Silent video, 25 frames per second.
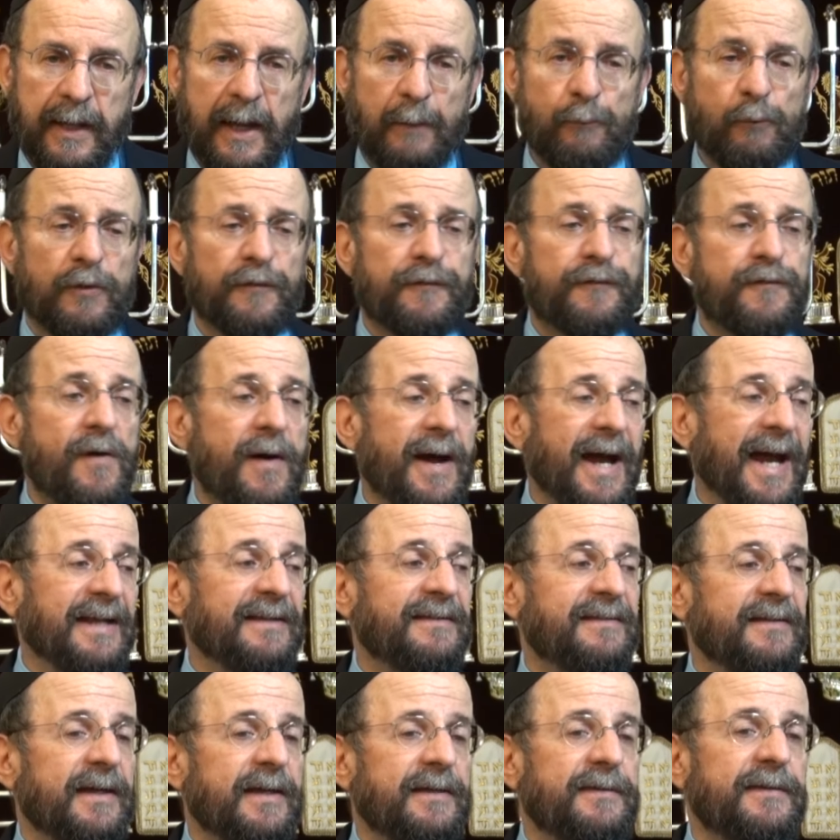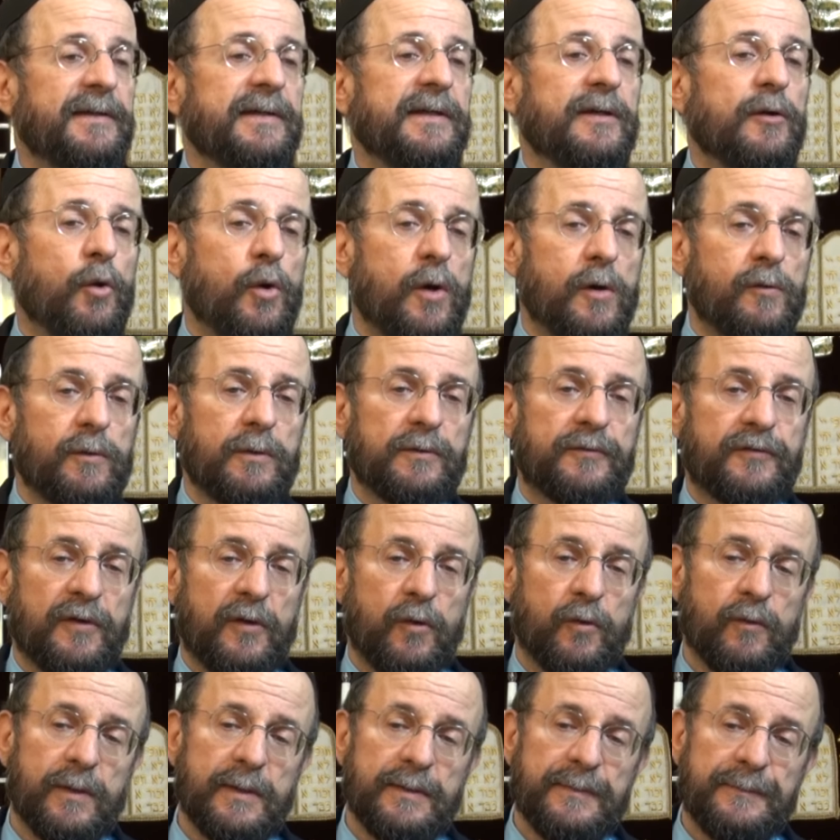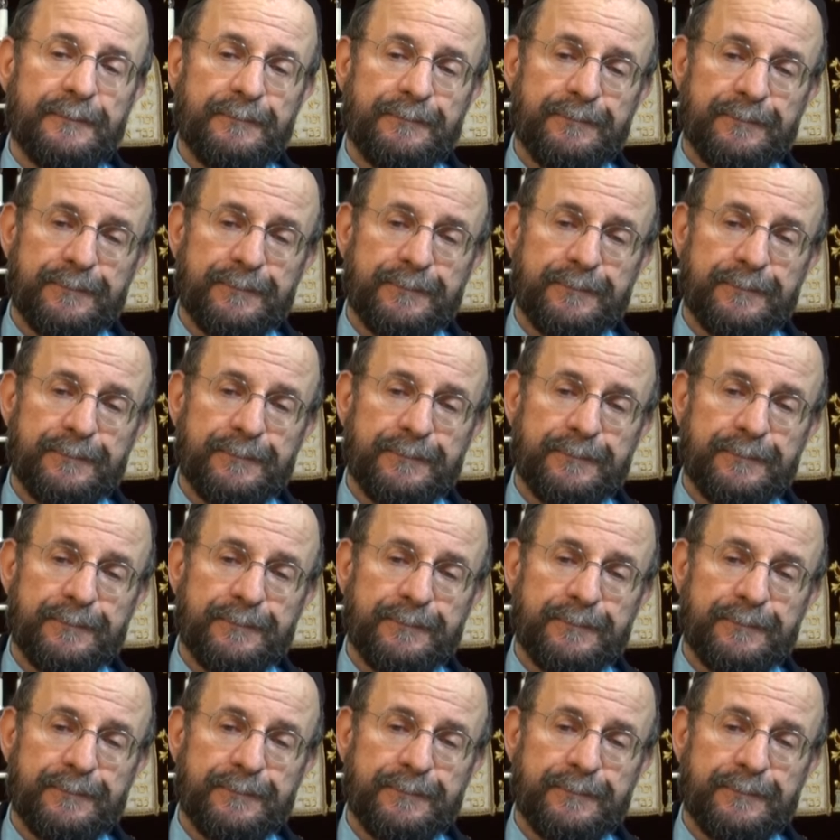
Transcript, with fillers: And we'll find in the oral Torah,